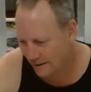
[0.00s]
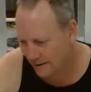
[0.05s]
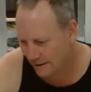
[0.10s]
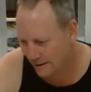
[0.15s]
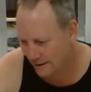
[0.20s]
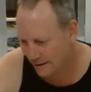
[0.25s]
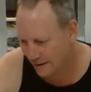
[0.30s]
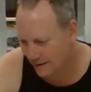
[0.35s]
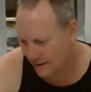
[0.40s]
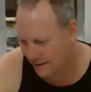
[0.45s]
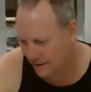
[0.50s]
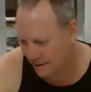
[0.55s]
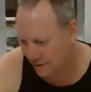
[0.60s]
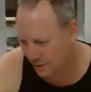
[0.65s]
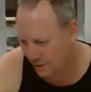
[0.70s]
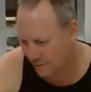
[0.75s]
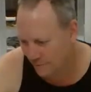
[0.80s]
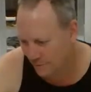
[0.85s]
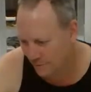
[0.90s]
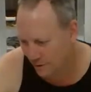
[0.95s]
I've
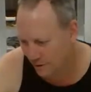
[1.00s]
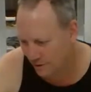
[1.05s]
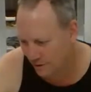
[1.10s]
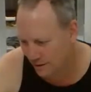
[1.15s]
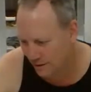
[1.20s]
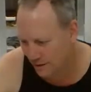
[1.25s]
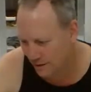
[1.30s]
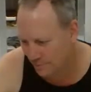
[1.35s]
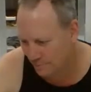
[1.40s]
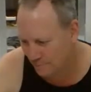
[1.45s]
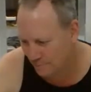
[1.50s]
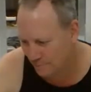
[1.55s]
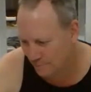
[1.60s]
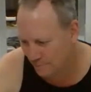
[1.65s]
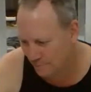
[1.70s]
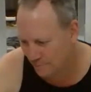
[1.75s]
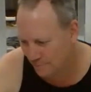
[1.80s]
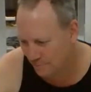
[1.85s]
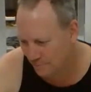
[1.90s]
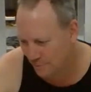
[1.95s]
got the
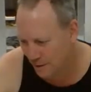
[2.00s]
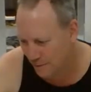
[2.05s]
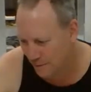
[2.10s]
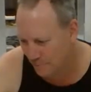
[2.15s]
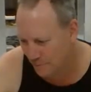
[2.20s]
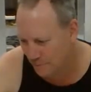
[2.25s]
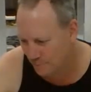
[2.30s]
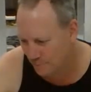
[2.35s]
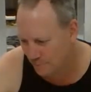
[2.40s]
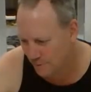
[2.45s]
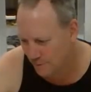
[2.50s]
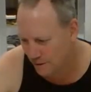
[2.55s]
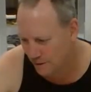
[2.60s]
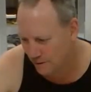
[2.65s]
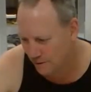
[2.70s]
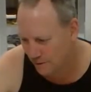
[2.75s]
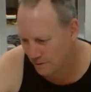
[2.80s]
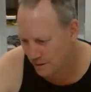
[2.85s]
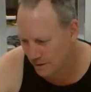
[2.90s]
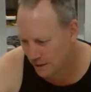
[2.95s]

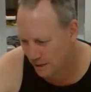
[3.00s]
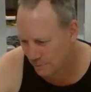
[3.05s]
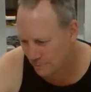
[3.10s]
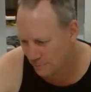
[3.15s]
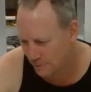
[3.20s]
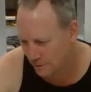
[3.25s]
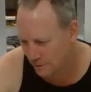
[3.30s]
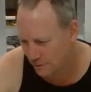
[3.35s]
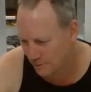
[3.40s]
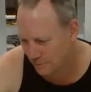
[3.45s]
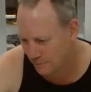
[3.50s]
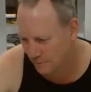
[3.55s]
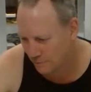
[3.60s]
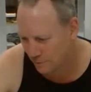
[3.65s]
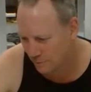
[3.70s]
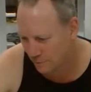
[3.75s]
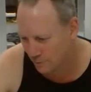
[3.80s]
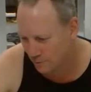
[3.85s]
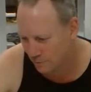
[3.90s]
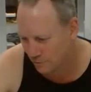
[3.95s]
Batmobile. I'm keeping it
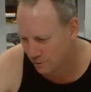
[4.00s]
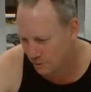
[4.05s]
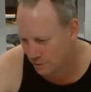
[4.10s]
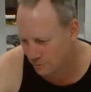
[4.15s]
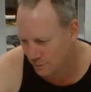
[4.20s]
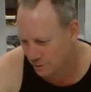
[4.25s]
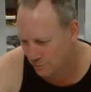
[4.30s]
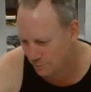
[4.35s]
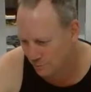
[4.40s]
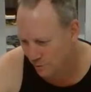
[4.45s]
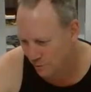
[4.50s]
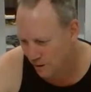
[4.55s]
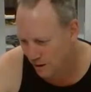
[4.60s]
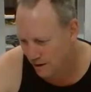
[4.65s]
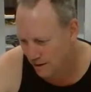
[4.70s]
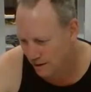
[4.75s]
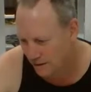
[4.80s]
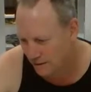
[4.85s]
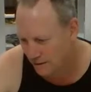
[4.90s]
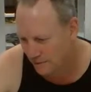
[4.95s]
for Christmas
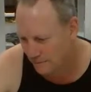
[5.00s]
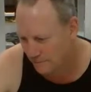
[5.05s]
break.